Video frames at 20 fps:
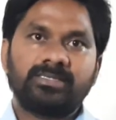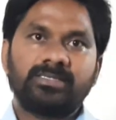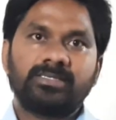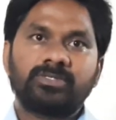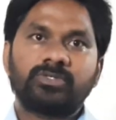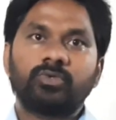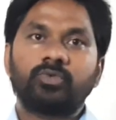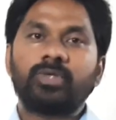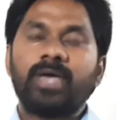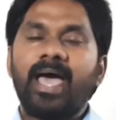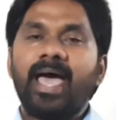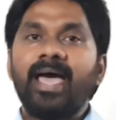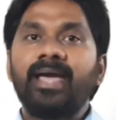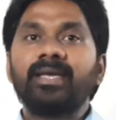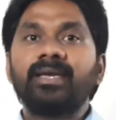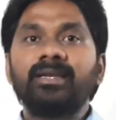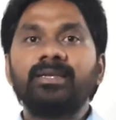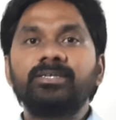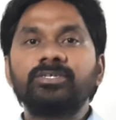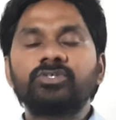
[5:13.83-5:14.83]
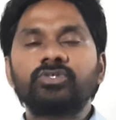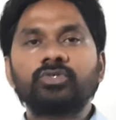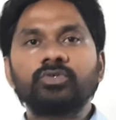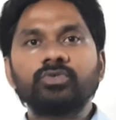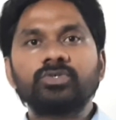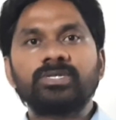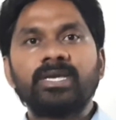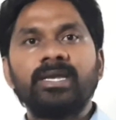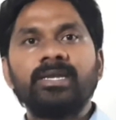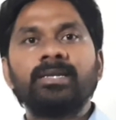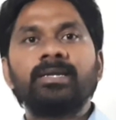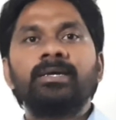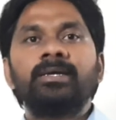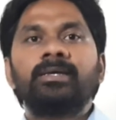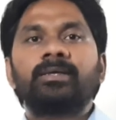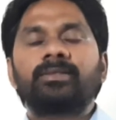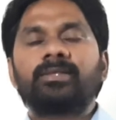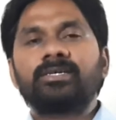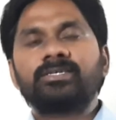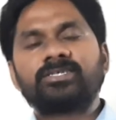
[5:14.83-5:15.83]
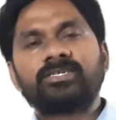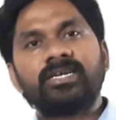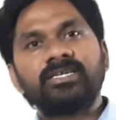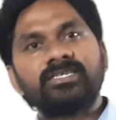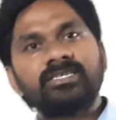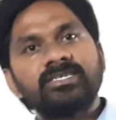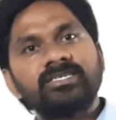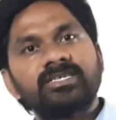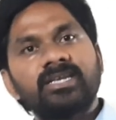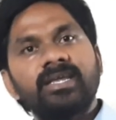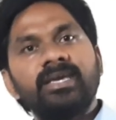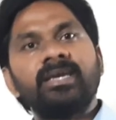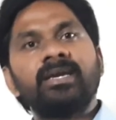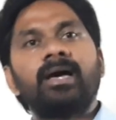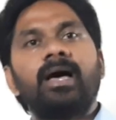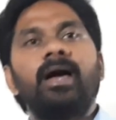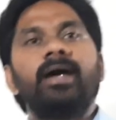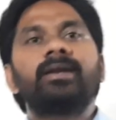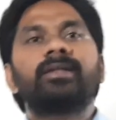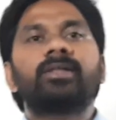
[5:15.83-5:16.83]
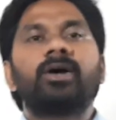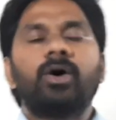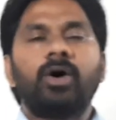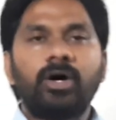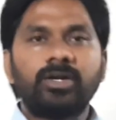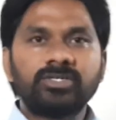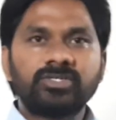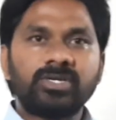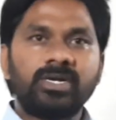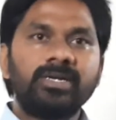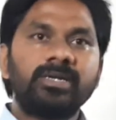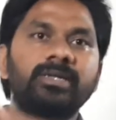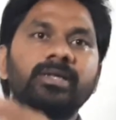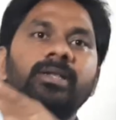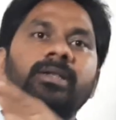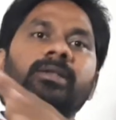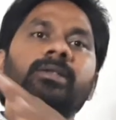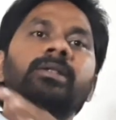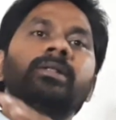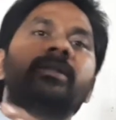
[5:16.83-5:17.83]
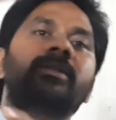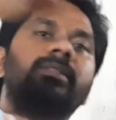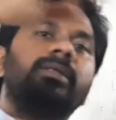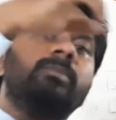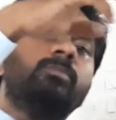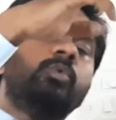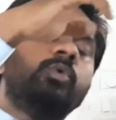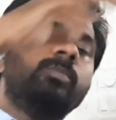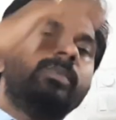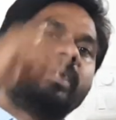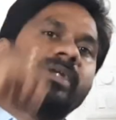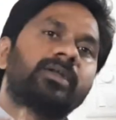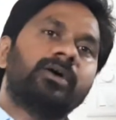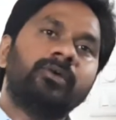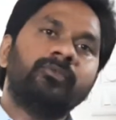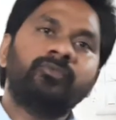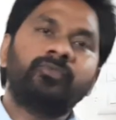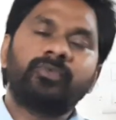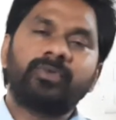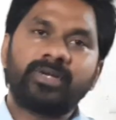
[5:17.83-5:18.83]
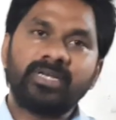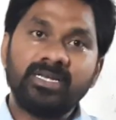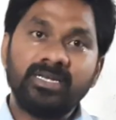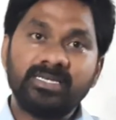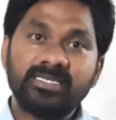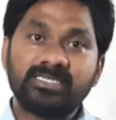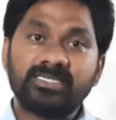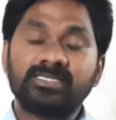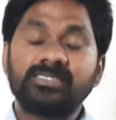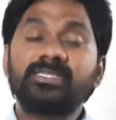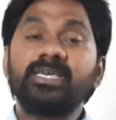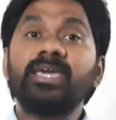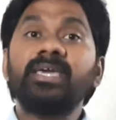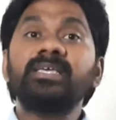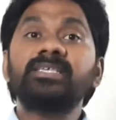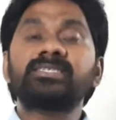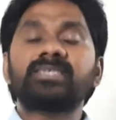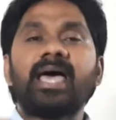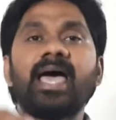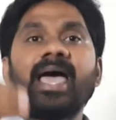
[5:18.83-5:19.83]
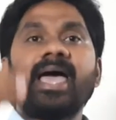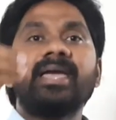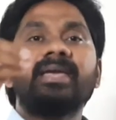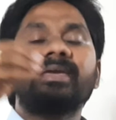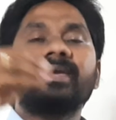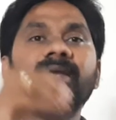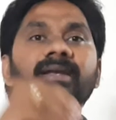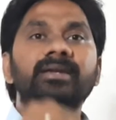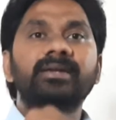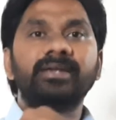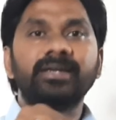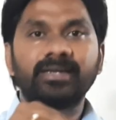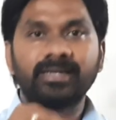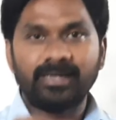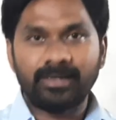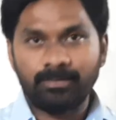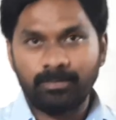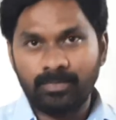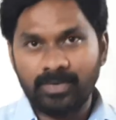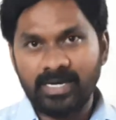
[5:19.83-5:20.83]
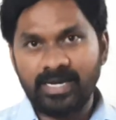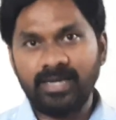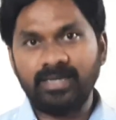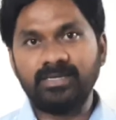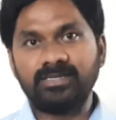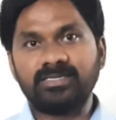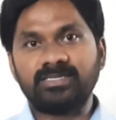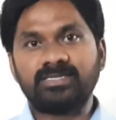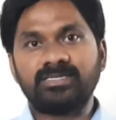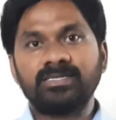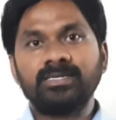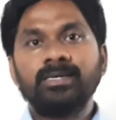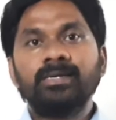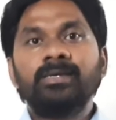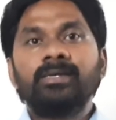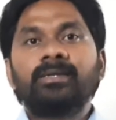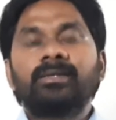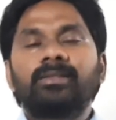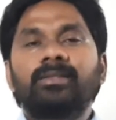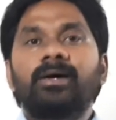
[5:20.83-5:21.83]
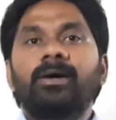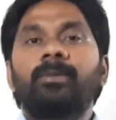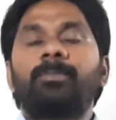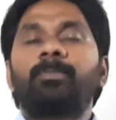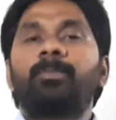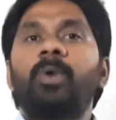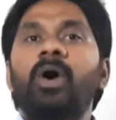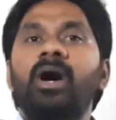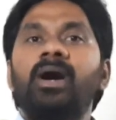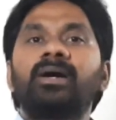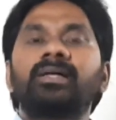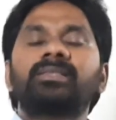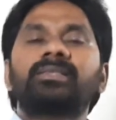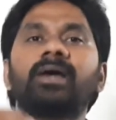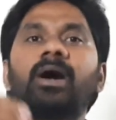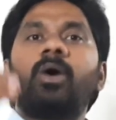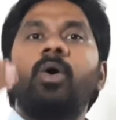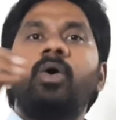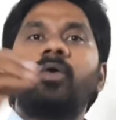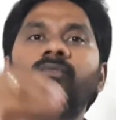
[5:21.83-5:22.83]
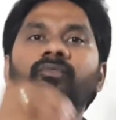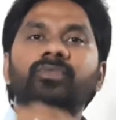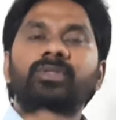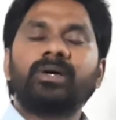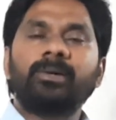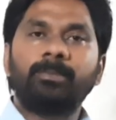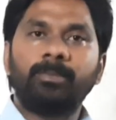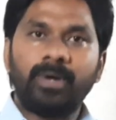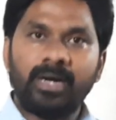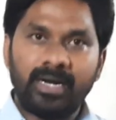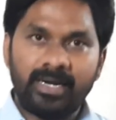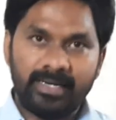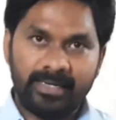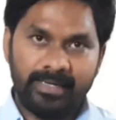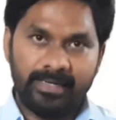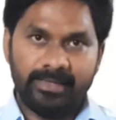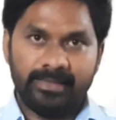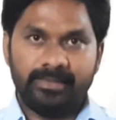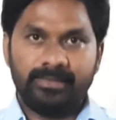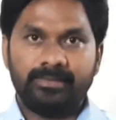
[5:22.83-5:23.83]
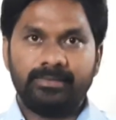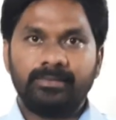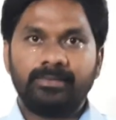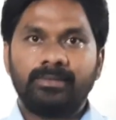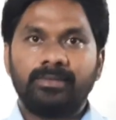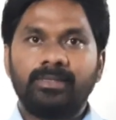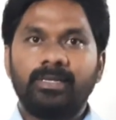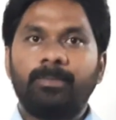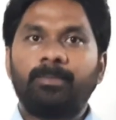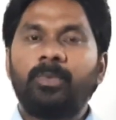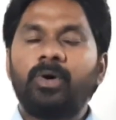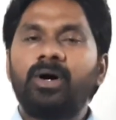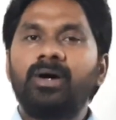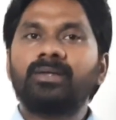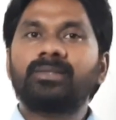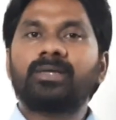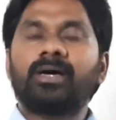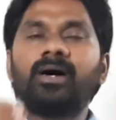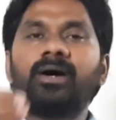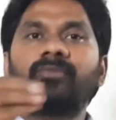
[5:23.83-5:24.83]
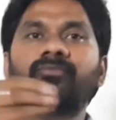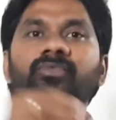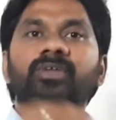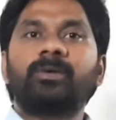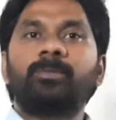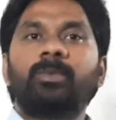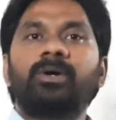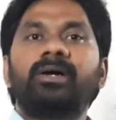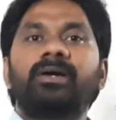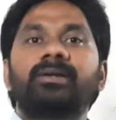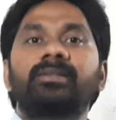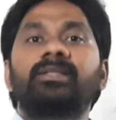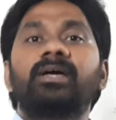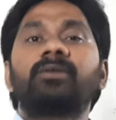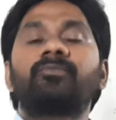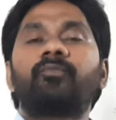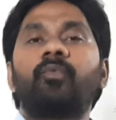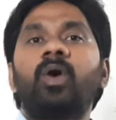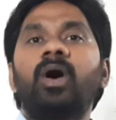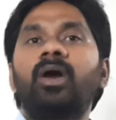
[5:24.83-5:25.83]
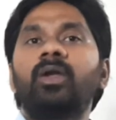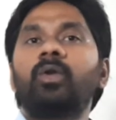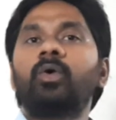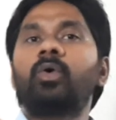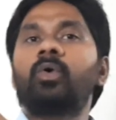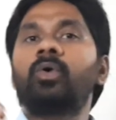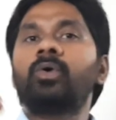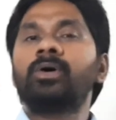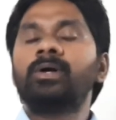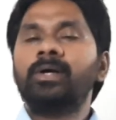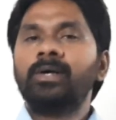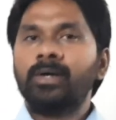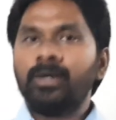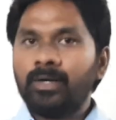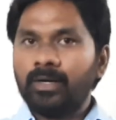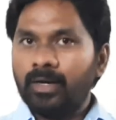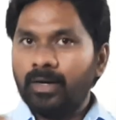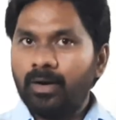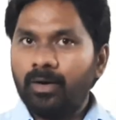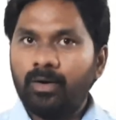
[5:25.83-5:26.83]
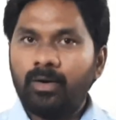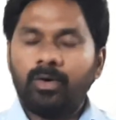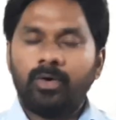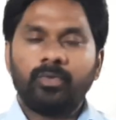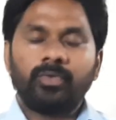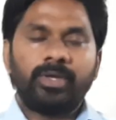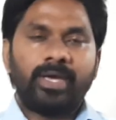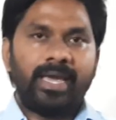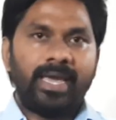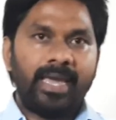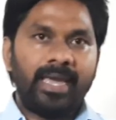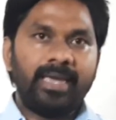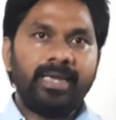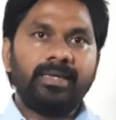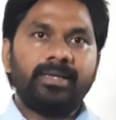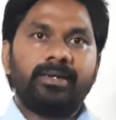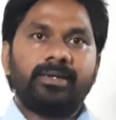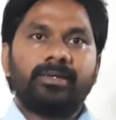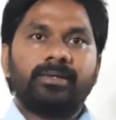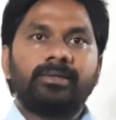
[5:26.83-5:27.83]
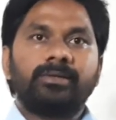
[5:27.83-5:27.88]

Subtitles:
So the angle is chosen, the stretching sling and the horizontal, the movement of release. These angle determines the path of the path of the bird that follow on the air